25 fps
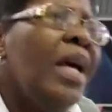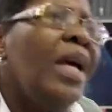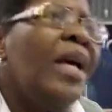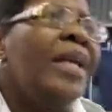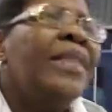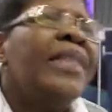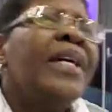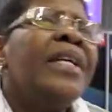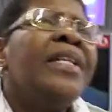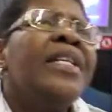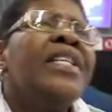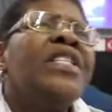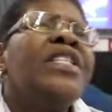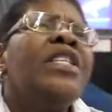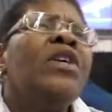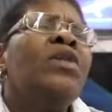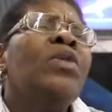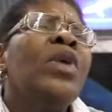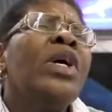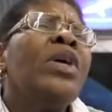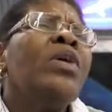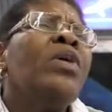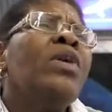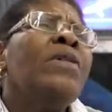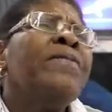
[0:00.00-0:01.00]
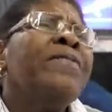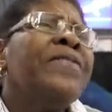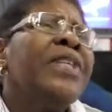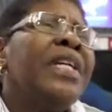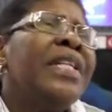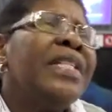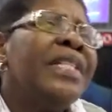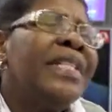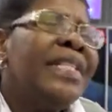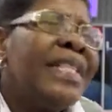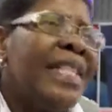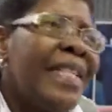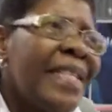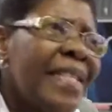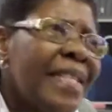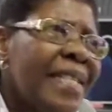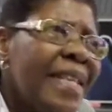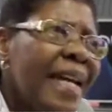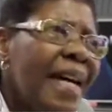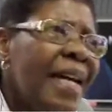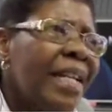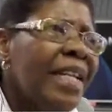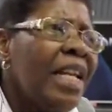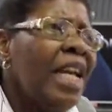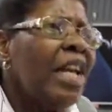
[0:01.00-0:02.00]
and that is the work of the
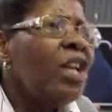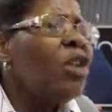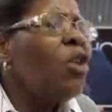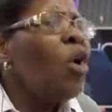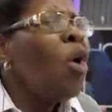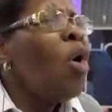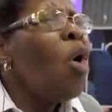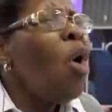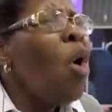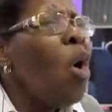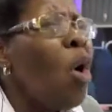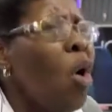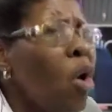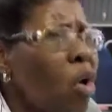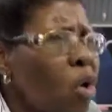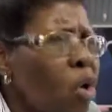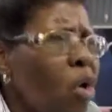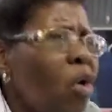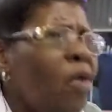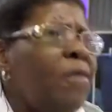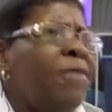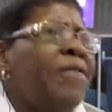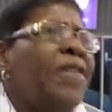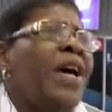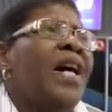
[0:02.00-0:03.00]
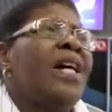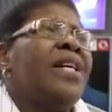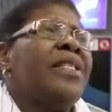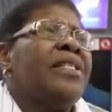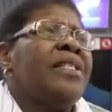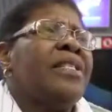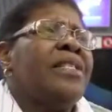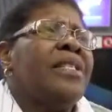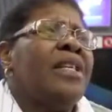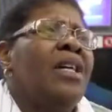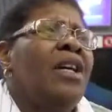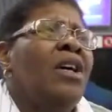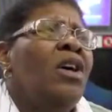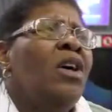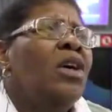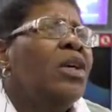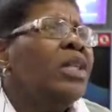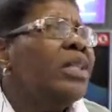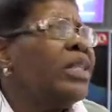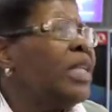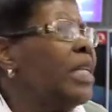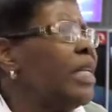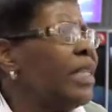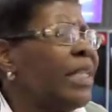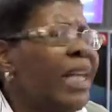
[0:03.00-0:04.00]
TISAN and all of us.
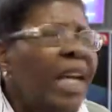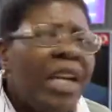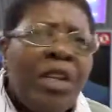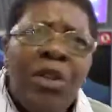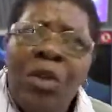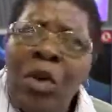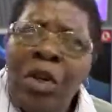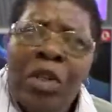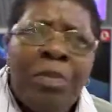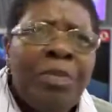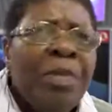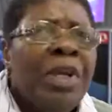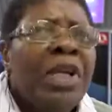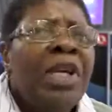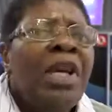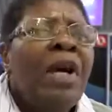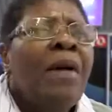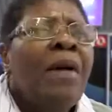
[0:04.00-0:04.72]
It cannot be,